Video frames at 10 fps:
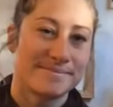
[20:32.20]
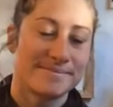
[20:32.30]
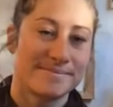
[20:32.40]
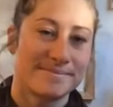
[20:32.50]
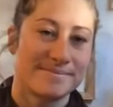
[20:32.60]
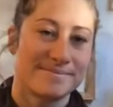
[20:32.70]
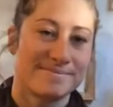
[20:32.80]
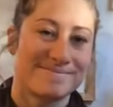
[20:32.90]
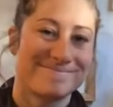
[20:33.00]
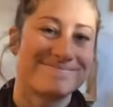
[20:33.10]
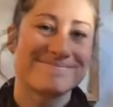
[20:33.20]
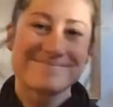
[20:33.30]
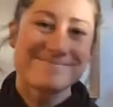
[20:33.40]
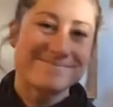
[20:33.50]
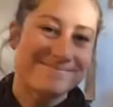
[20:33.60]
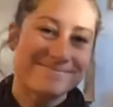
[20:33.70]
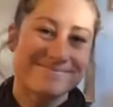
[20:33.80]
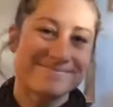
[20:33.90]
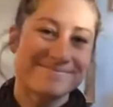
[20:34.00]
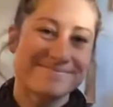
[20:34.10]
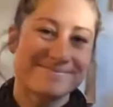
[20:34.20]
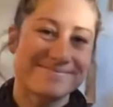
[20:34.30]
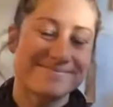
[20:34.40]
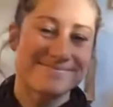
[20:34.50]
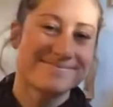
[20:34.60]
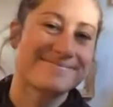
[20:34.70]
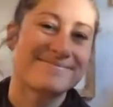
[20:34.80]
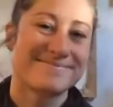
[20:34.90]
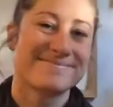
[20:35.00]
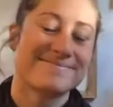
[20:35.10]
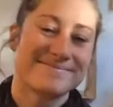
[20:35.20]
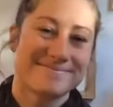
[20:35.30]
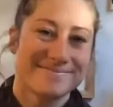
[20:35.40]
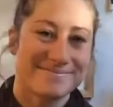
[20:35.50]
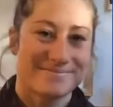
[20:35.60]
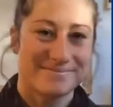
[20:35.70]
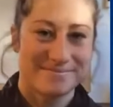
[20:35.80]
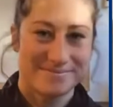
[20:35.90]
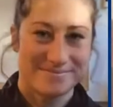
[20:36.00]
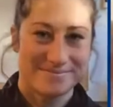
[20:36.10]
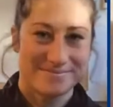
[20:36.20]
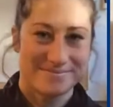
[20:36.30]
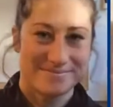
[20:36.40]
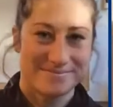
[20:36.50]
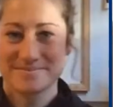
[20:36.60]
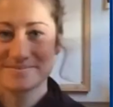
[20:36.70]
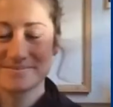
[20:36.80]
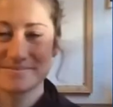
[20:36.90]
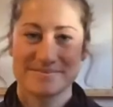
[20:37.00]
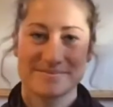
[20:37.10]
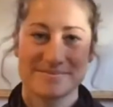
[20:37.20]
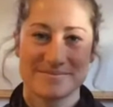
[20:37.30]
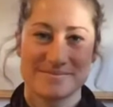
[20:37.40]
(not speaking)